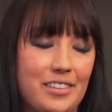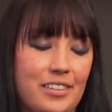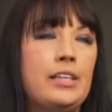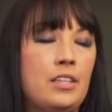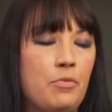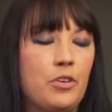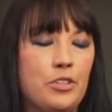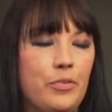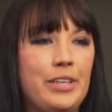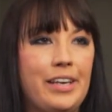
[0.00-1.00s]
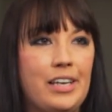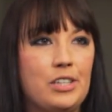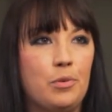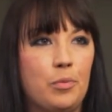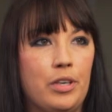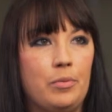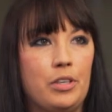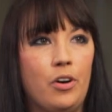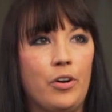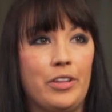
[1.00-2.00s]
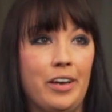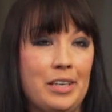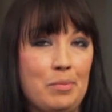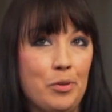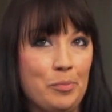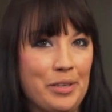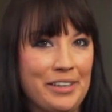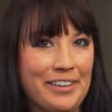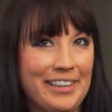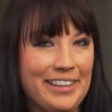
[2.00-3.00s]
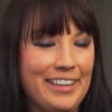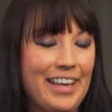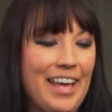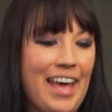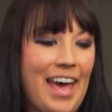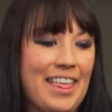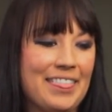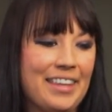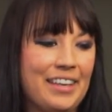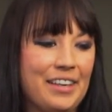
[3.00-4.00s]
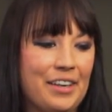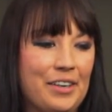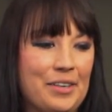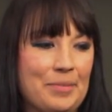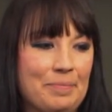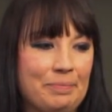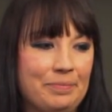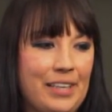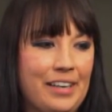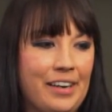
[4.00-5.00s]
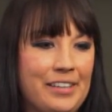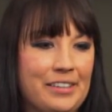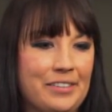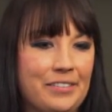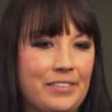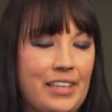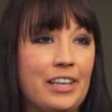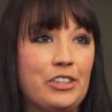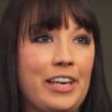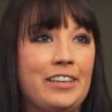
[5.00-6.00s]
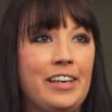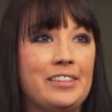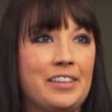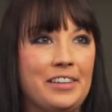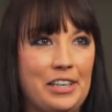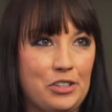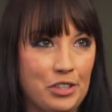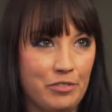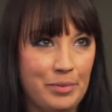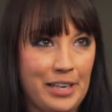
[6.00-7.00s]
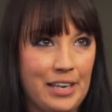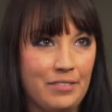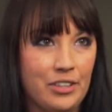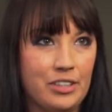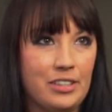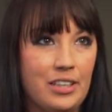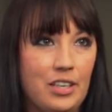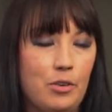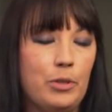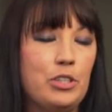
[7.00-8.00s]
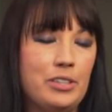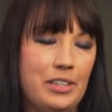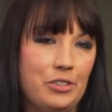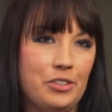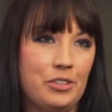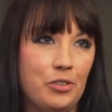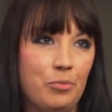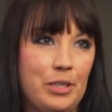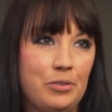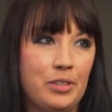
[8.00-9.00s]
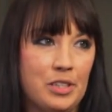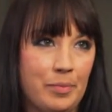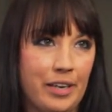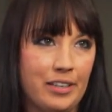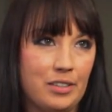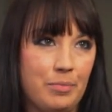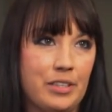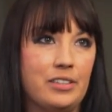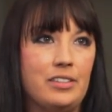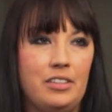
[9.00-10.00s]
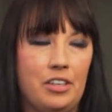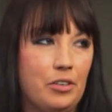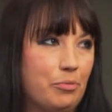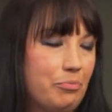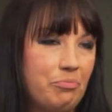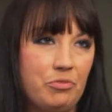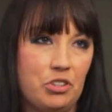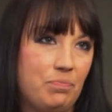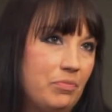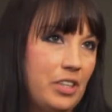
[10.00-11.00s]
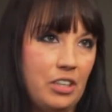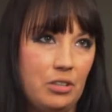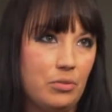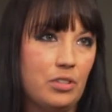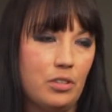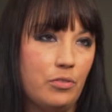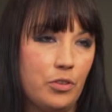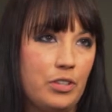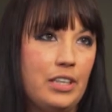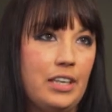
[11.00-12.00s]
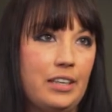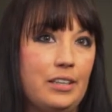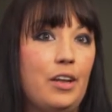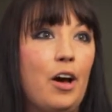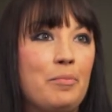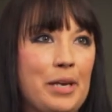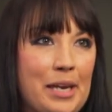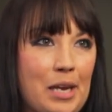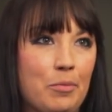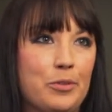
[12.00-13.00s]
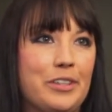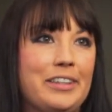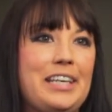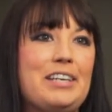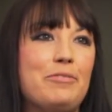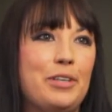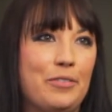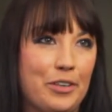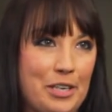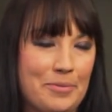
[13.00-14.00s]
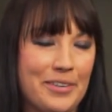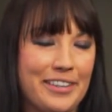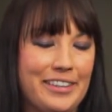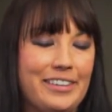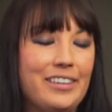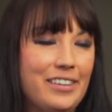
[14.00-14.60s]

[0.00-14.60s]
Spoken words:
I guess the first 3 days were what I would call the honeymoon period, and then he actually had an escalation of behaviors, which his teachers had told me to expect, because just getting used to routine and not being able to leave whenever he wanted.